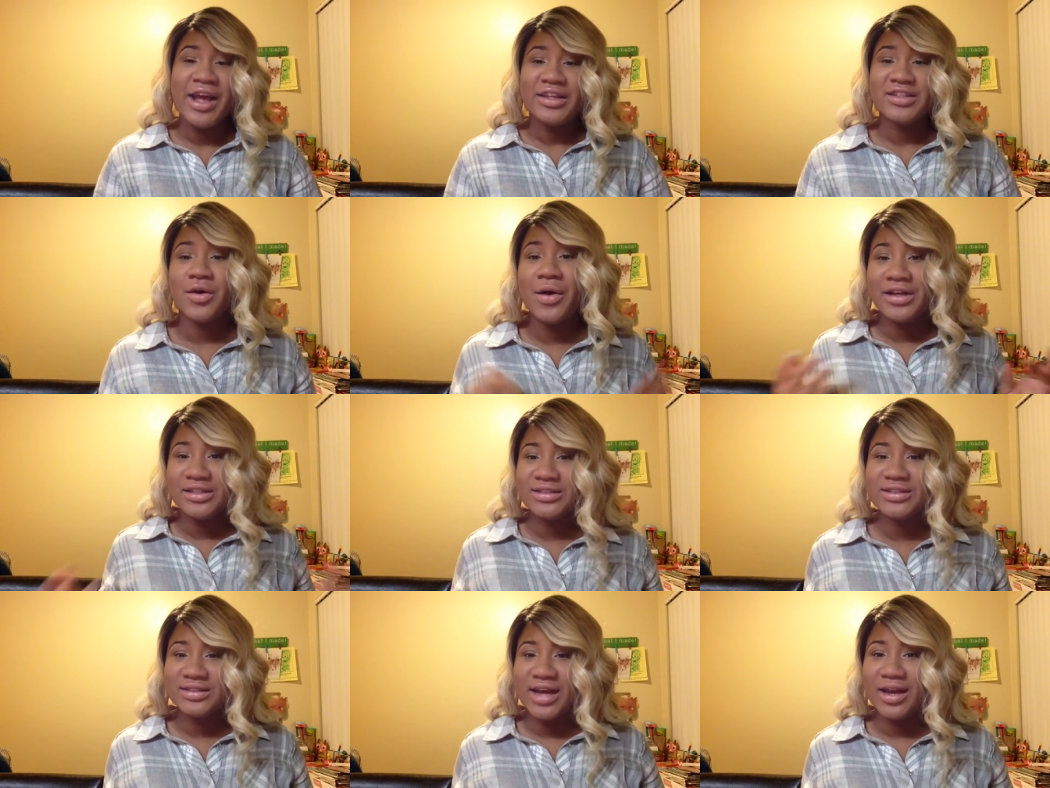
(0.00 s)
So I
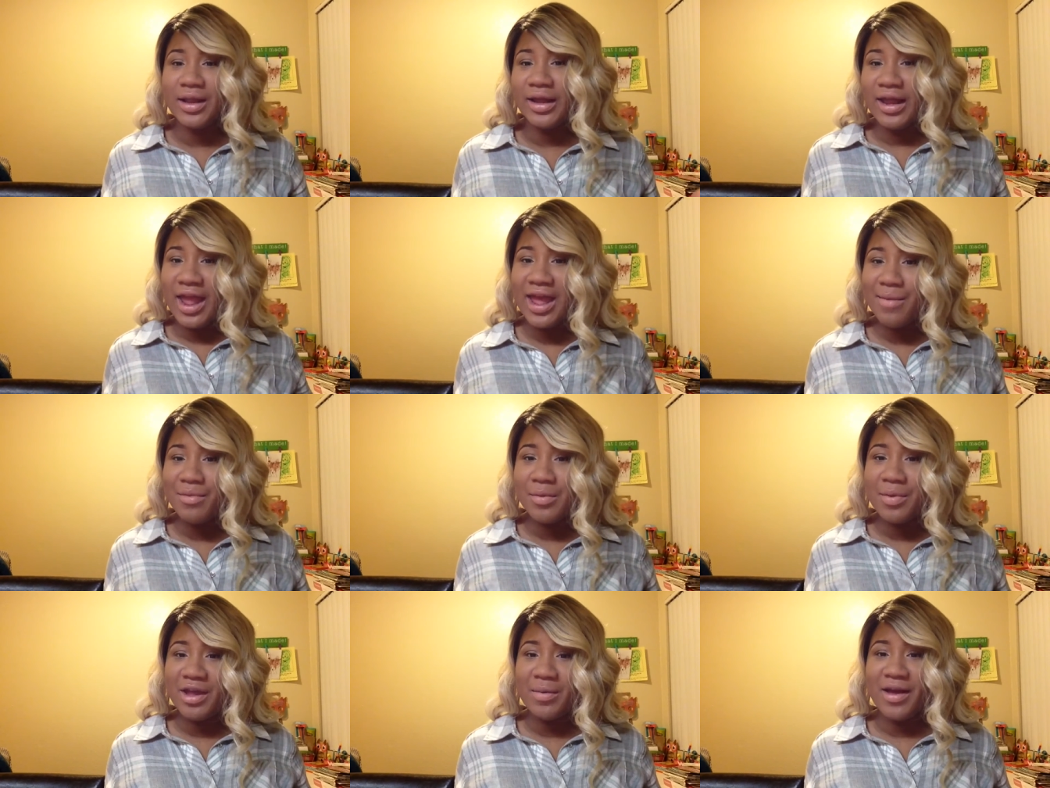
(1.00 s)
just decided like, hey, I'm going
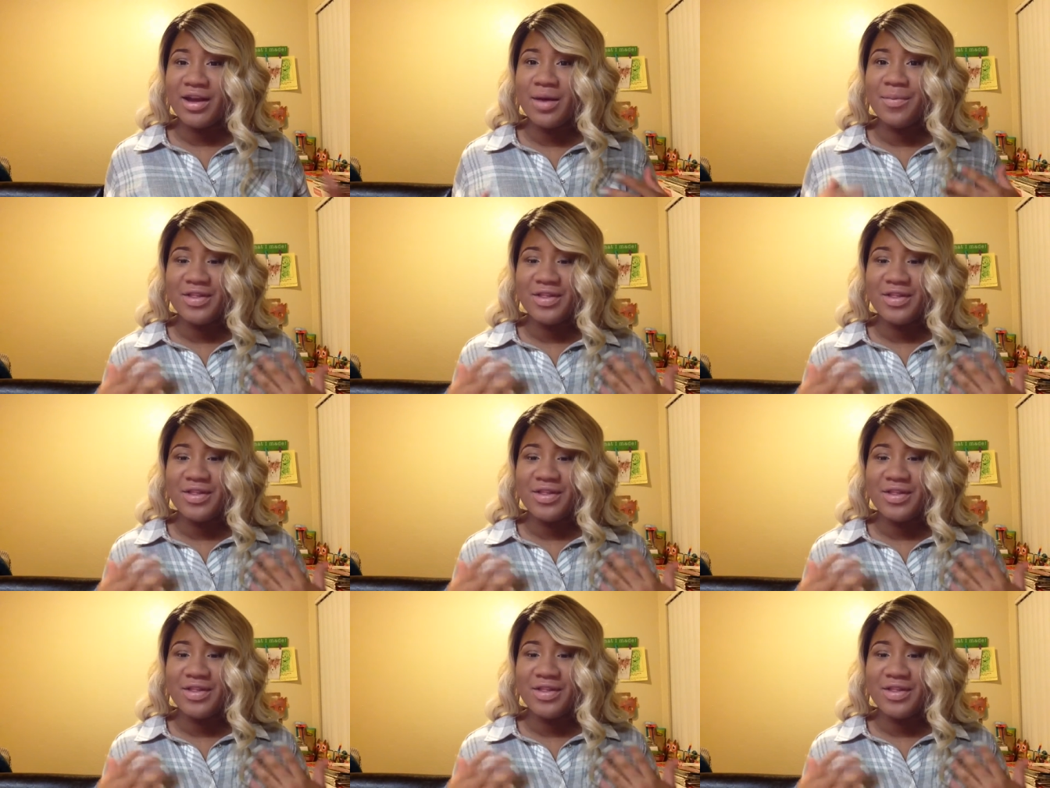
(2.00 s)
to pick it back up.